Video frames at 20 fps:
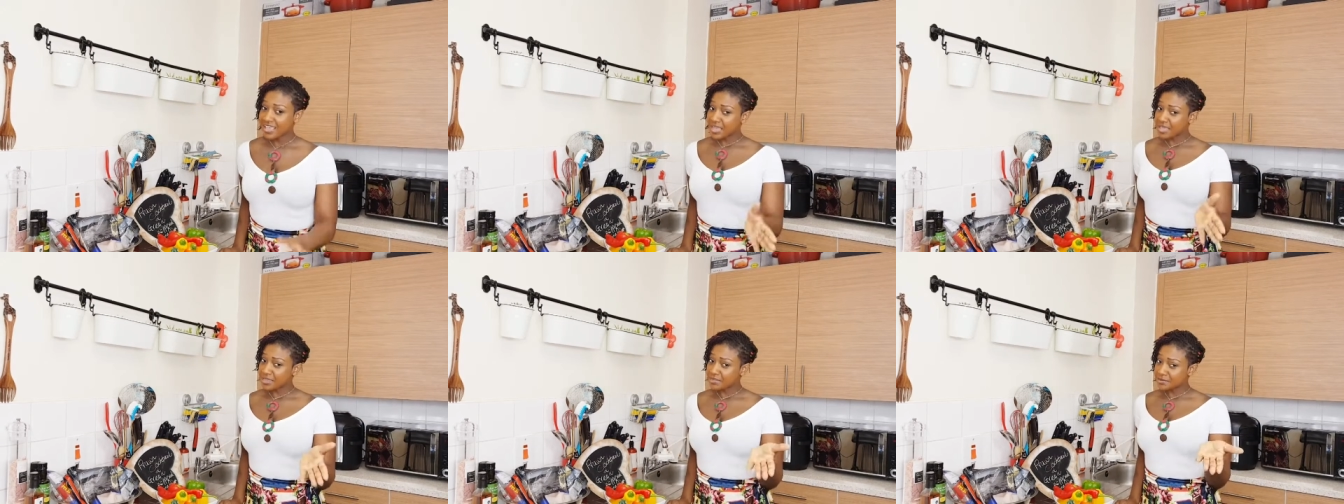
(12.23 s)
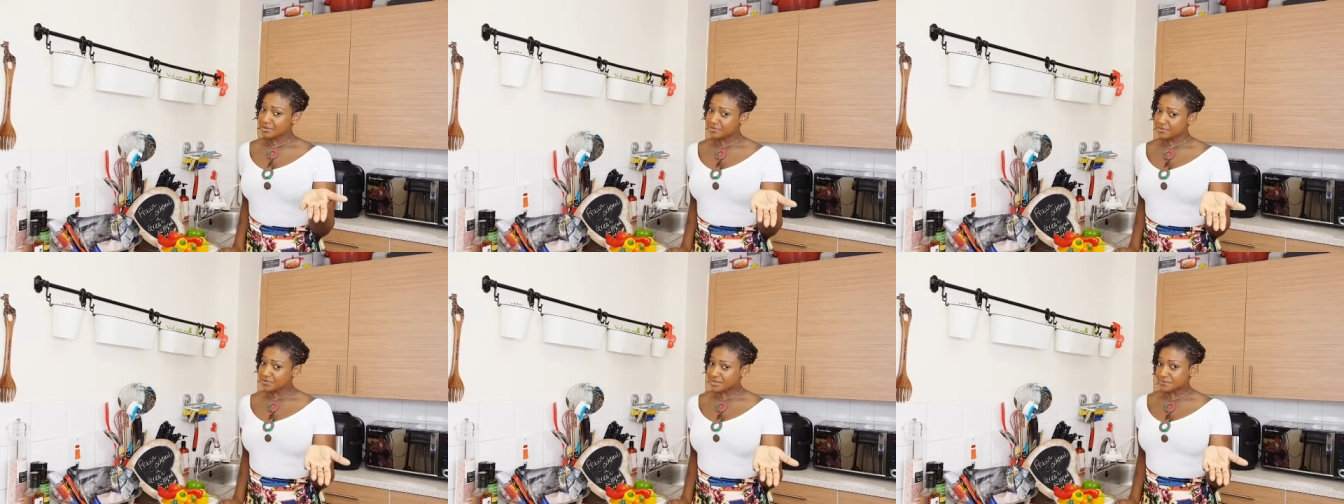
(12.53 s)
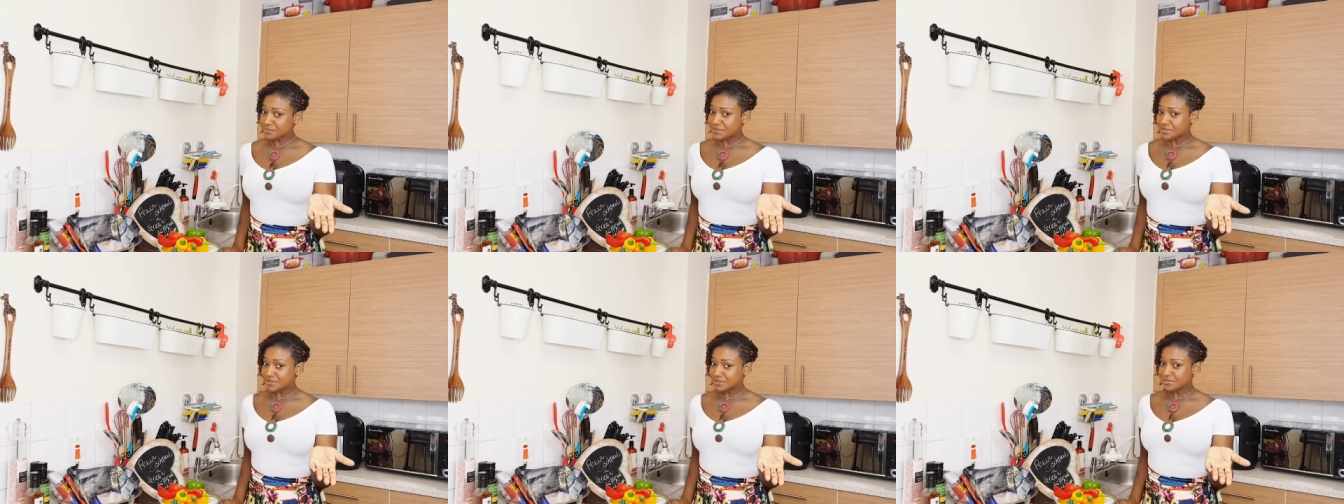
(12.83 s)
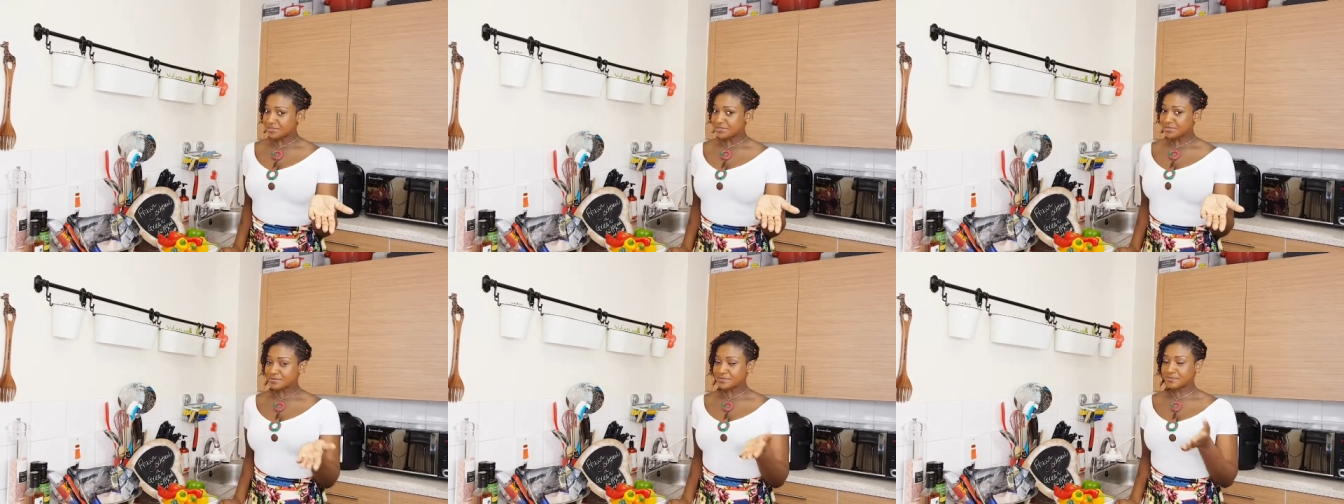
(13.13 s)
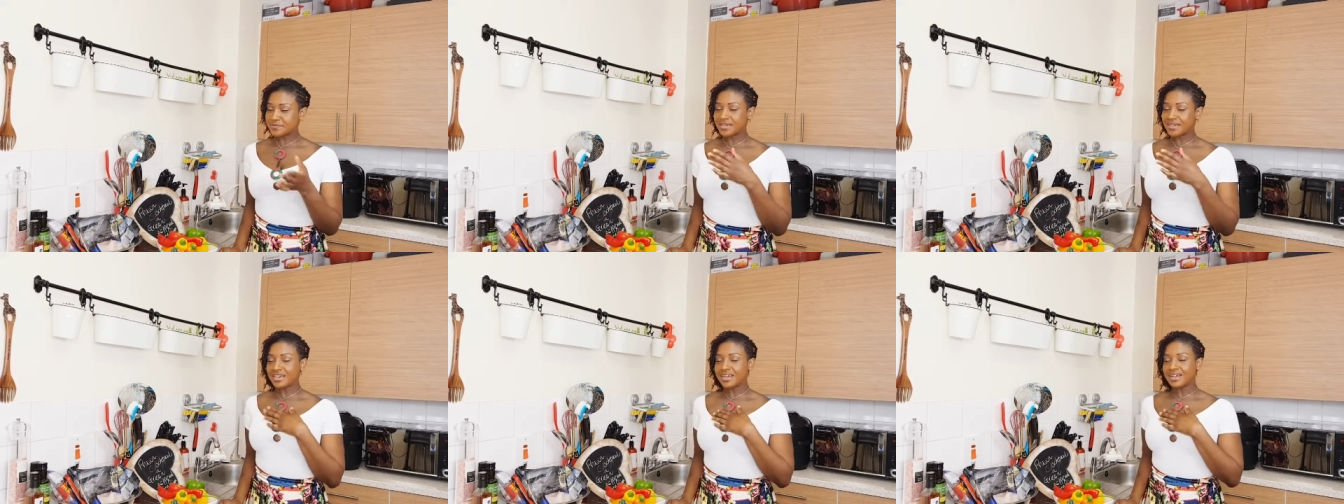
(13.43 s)
I don't know about you,
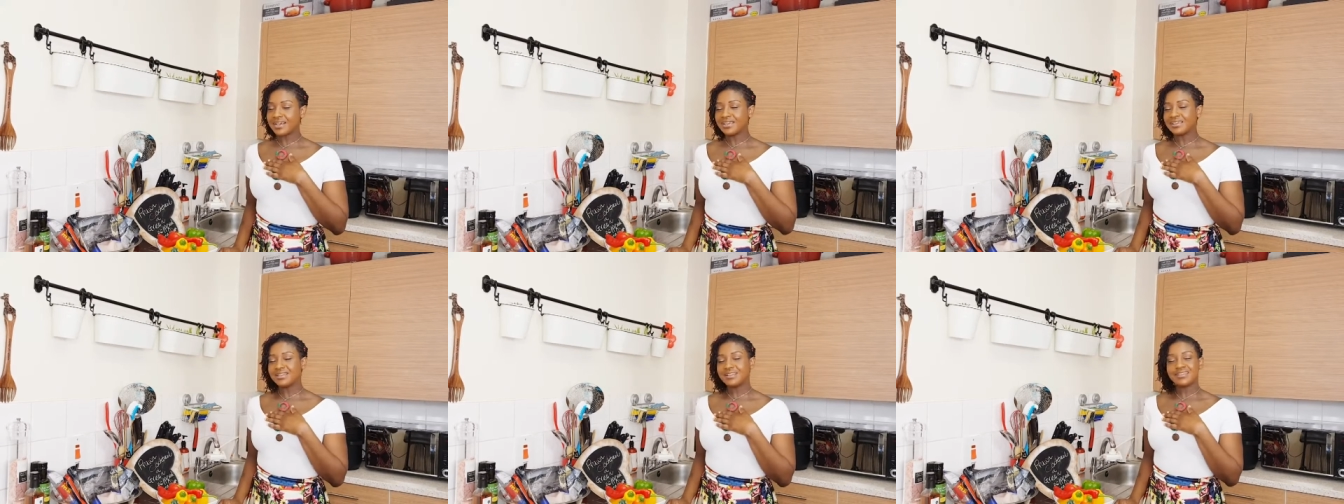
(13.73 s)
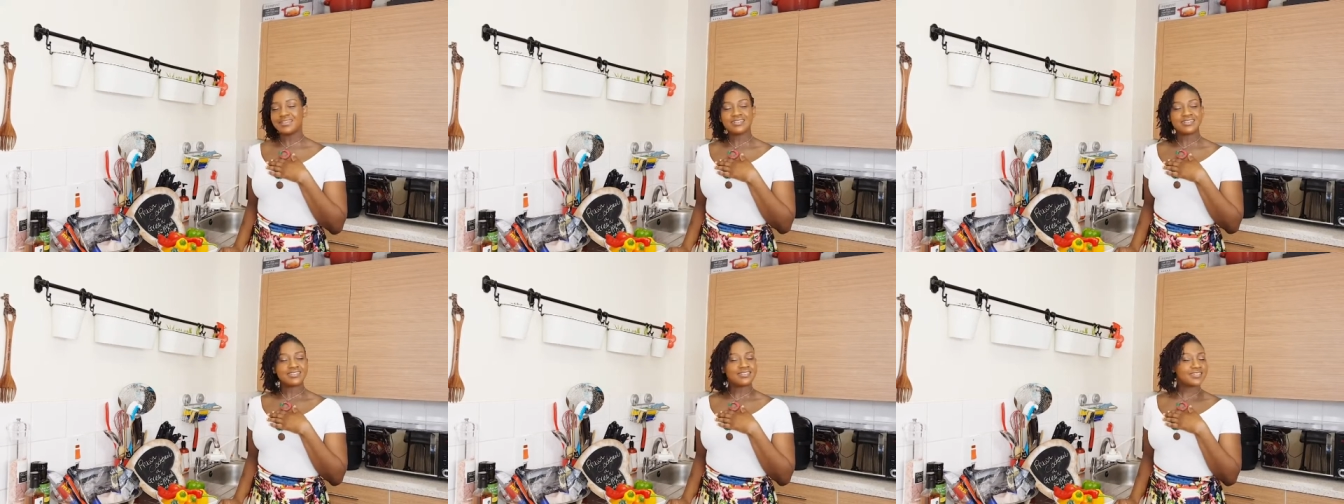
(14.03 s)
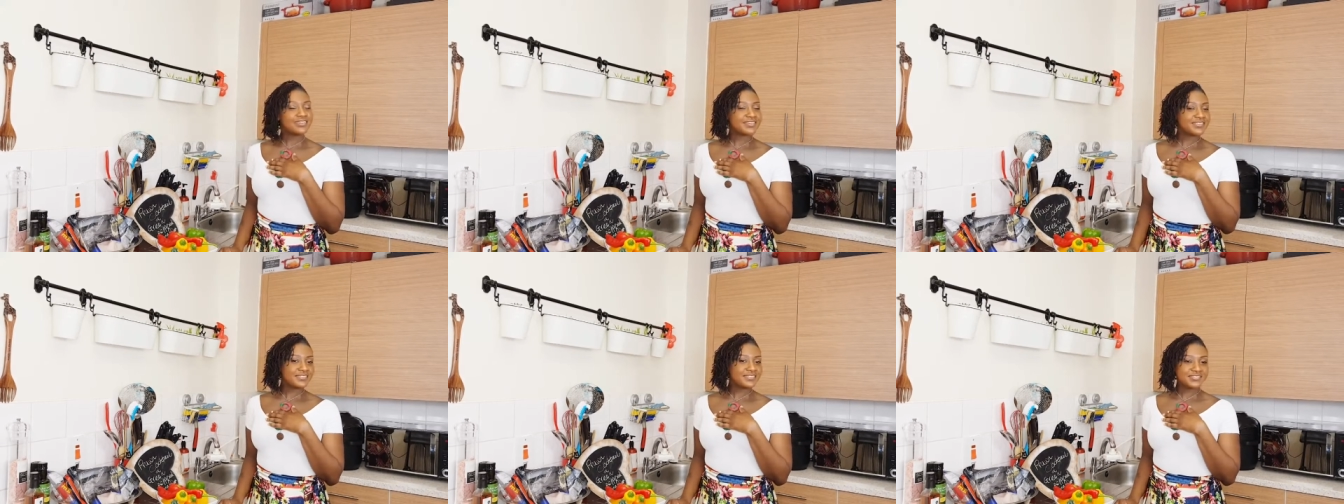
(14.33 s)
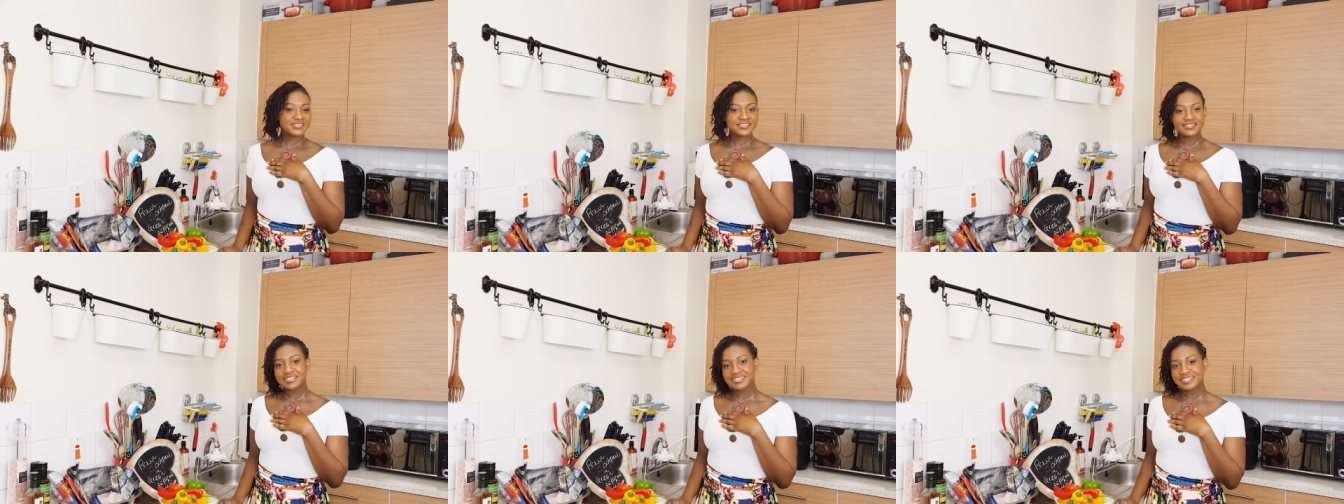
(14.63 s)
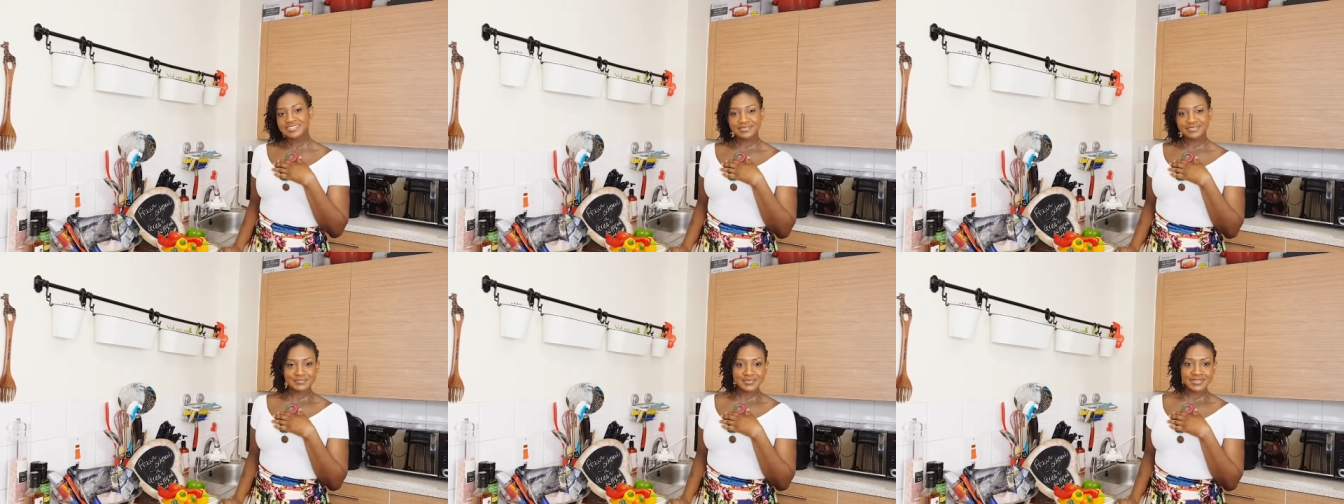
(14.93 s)
but I love
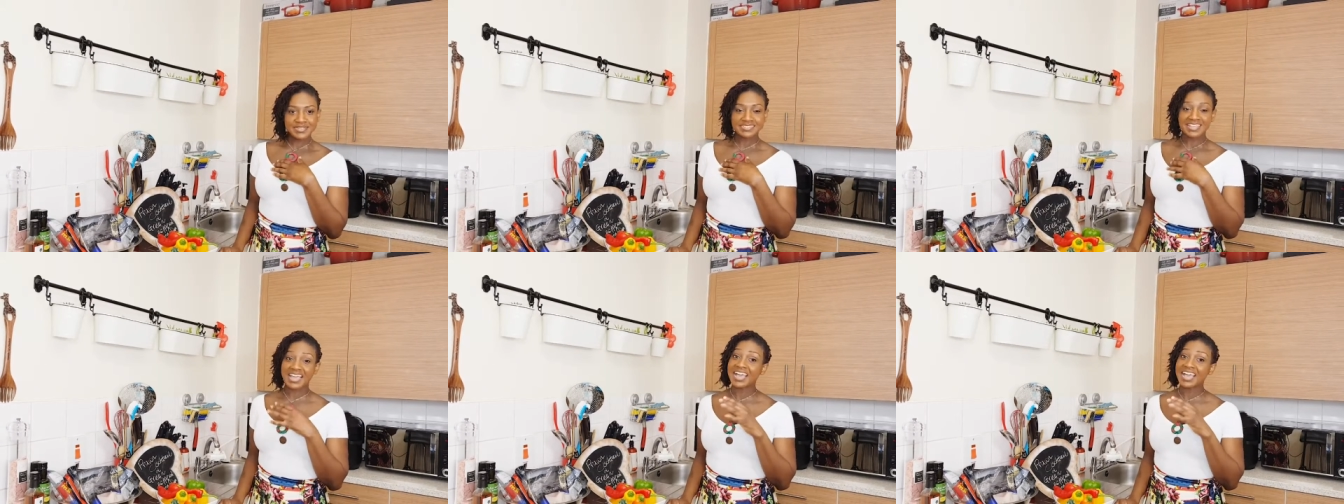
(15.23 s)
Christmas.